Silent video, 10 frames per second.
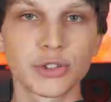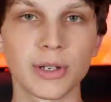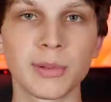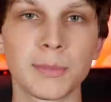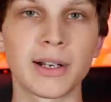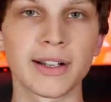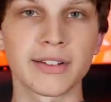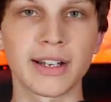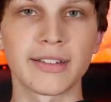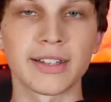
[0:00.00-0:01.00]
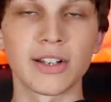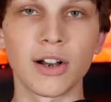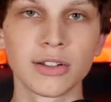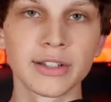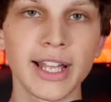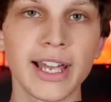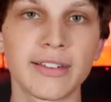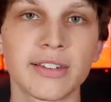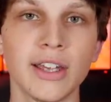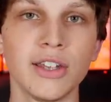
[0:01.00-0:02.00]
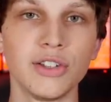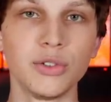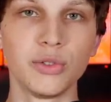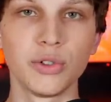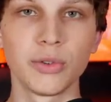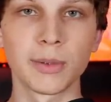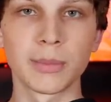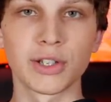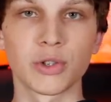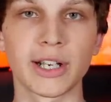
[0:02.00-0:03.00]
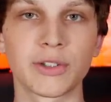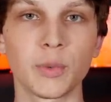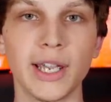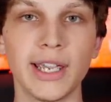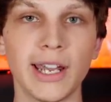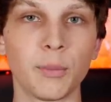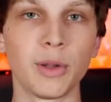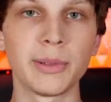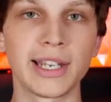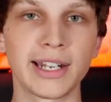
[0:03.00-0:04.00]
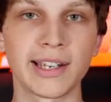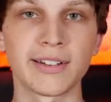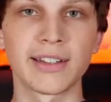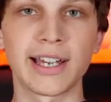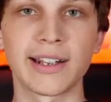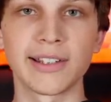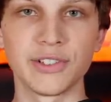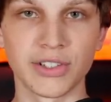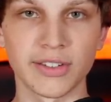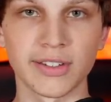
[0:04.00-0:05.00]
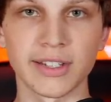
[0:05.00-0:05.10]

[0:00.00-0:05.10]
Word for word: trouble monetizing unless you do them the correct way, and we'll be getting into that in just a